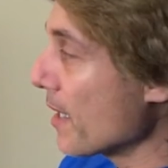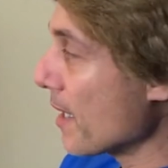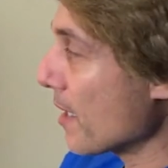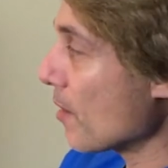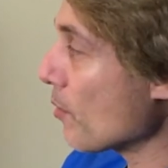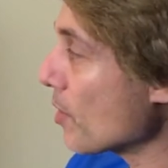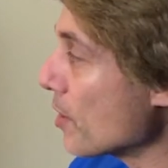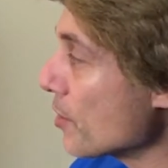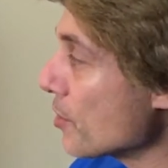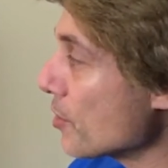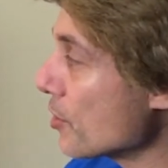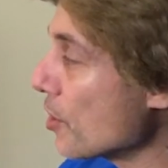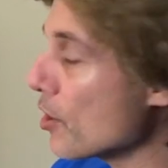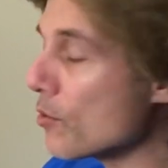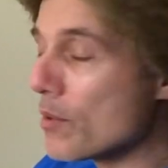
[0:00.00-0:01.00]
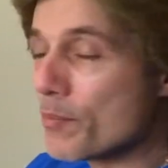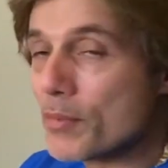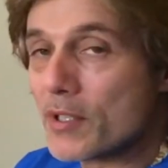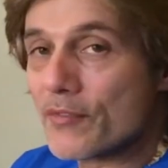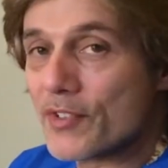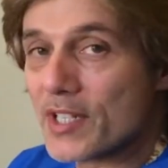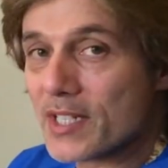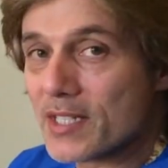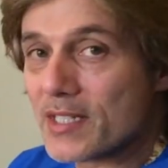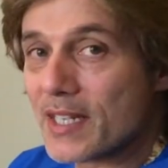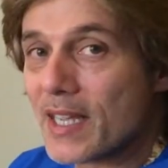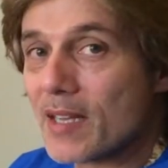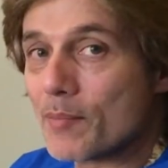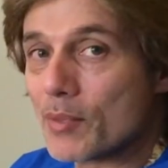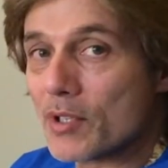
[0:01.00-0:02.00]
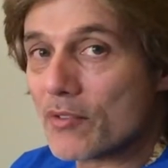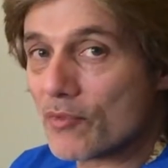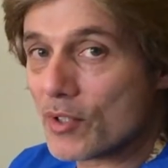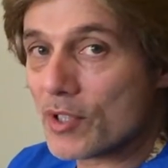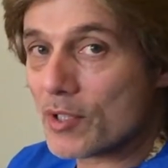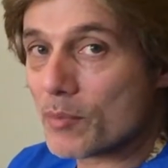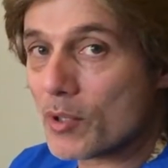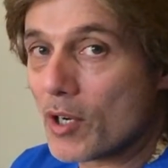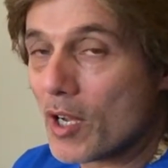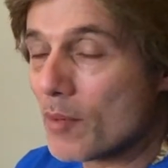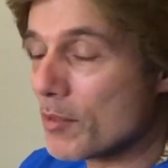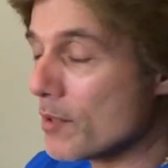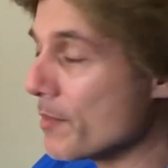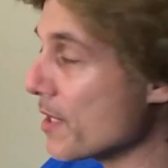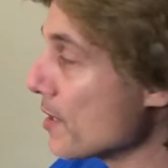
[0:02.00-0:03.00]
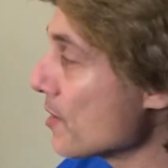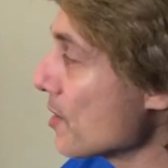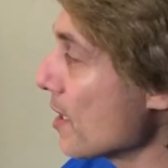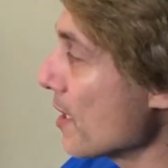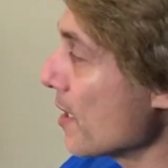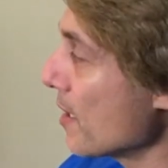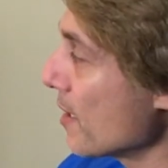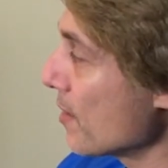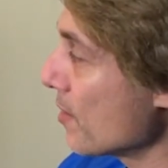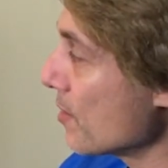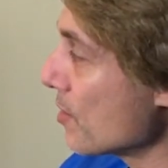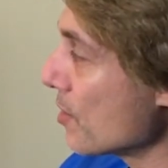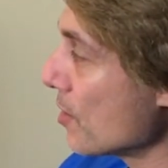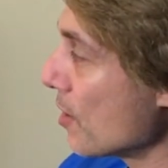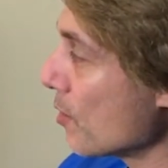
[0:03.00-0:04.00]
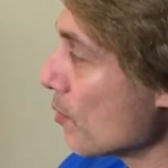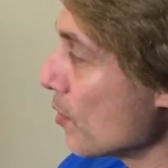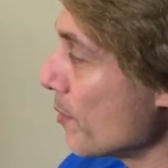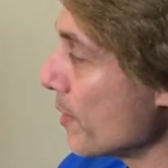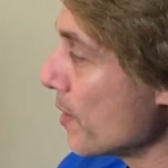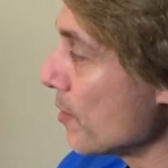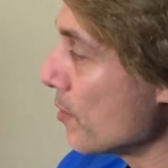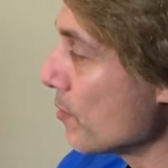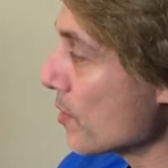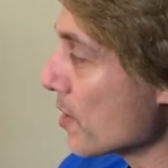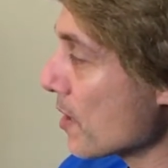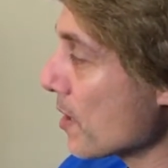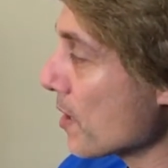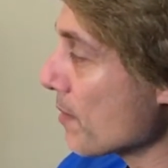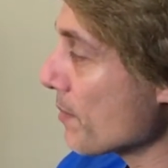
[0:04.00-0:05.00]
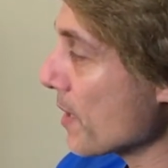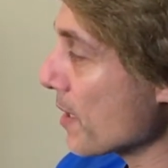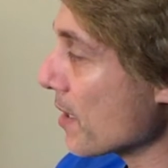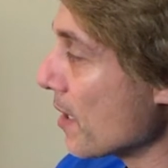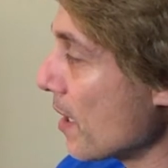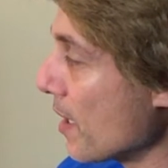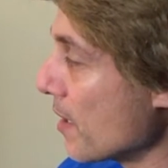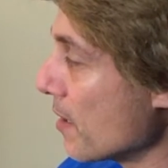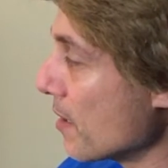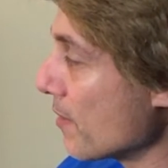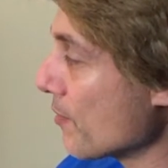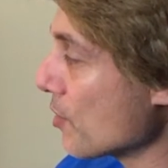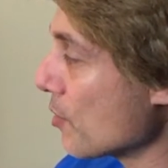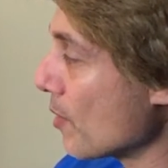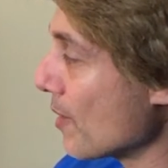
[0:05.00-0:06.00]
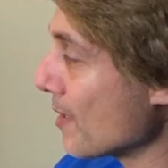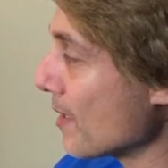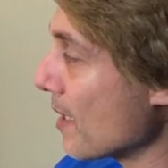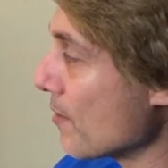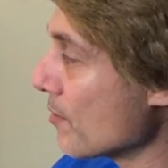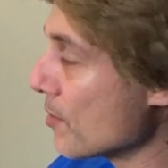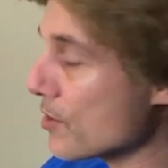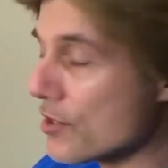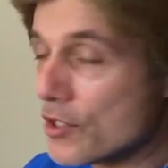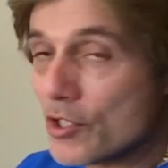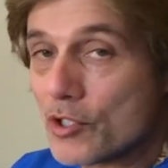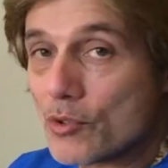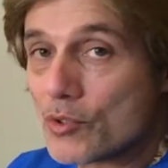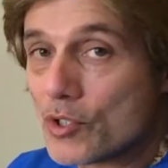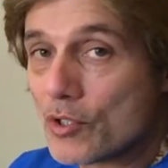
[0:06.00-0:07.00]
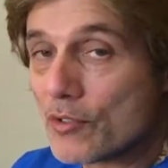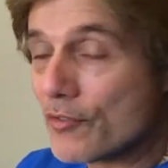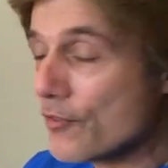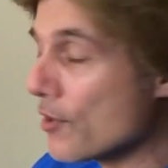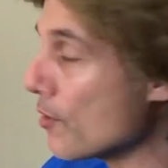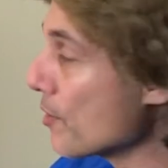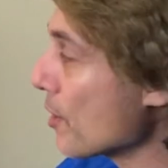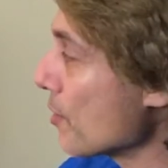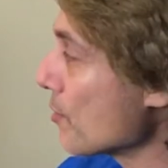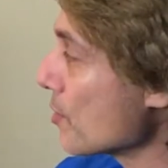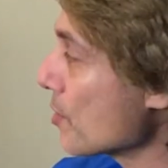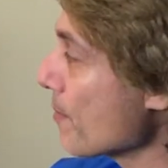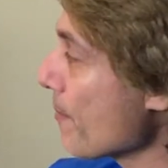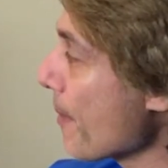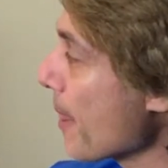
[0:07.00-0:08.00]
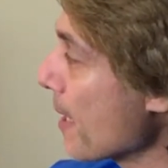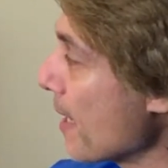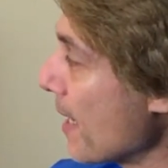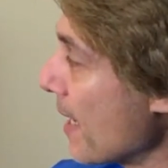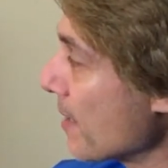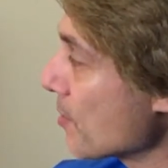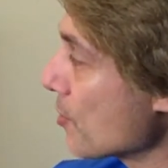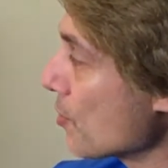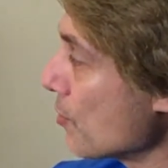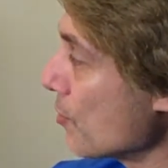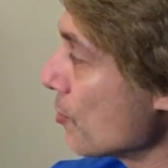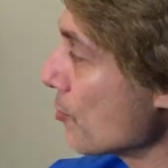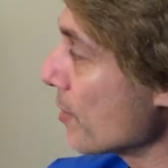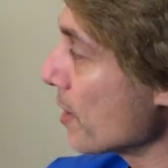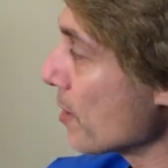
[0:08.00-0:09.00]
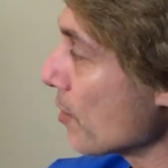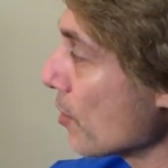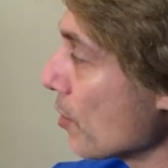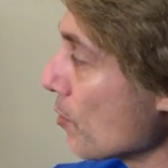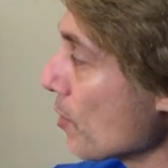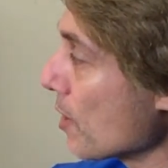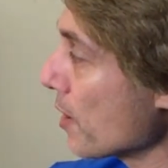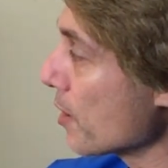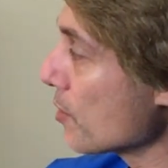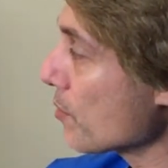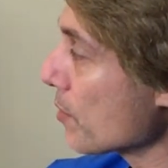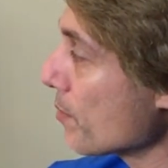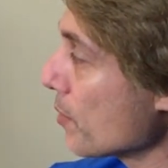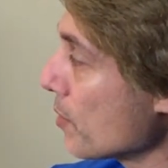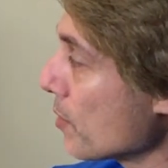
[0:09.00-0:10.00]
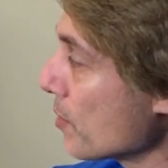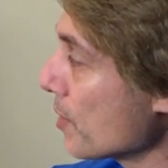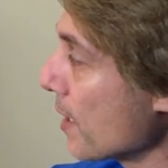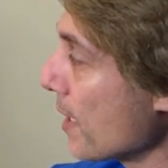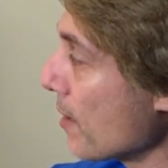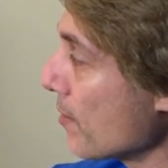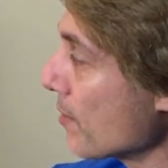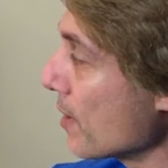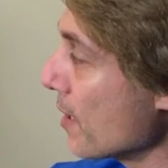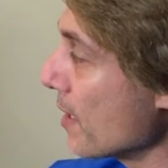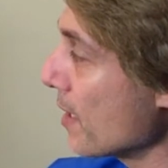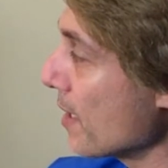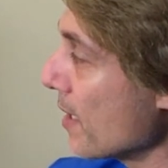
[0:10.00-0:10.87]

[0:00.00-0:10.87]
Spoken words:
And I wanted to show a perfect example of what the problem is. This young woman, who's been kind enough to allow us to use her photos, had surgery and the lower lids were pulled down.